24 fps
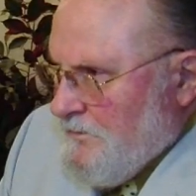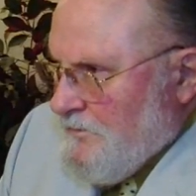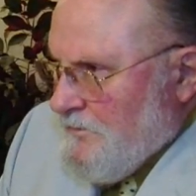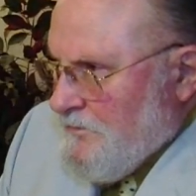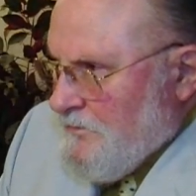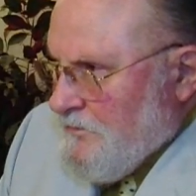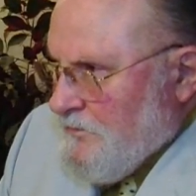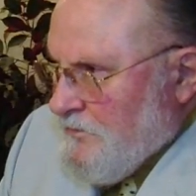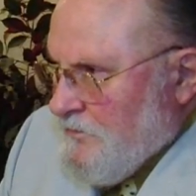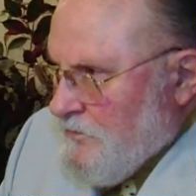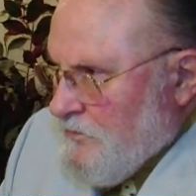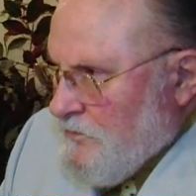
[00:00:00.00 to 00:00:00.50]

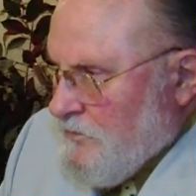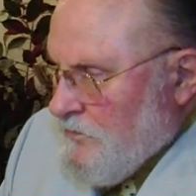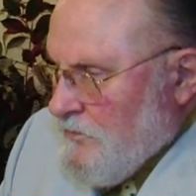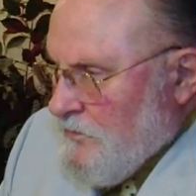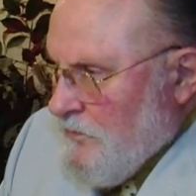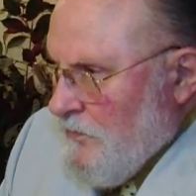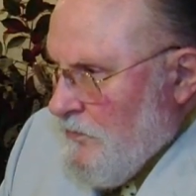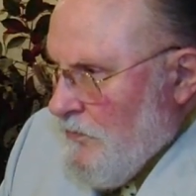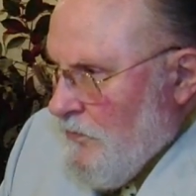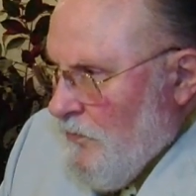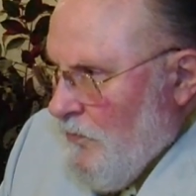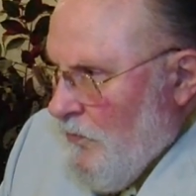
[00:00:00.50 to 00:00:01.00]

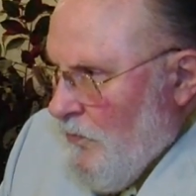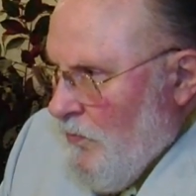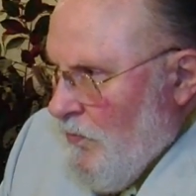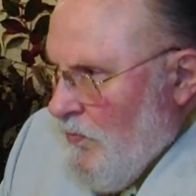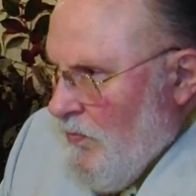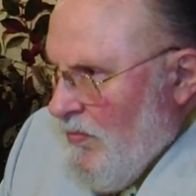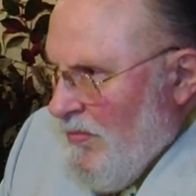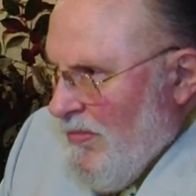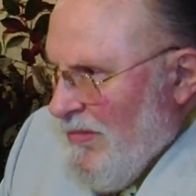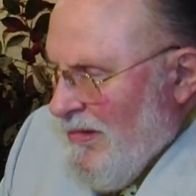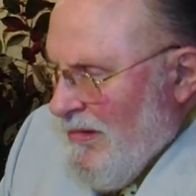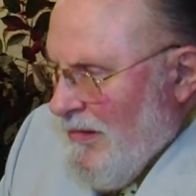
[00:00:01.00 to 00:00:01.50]

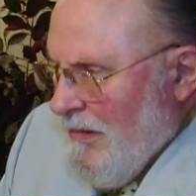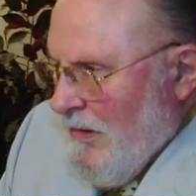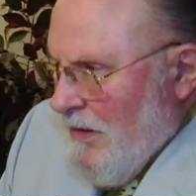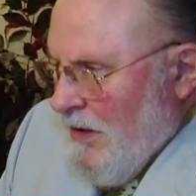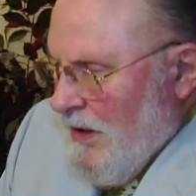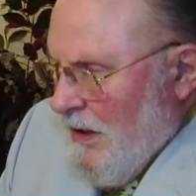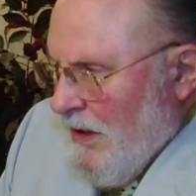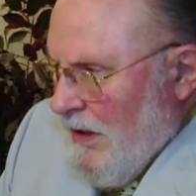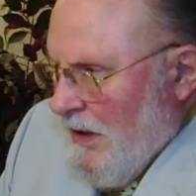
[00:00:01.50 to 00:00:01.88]
(silence)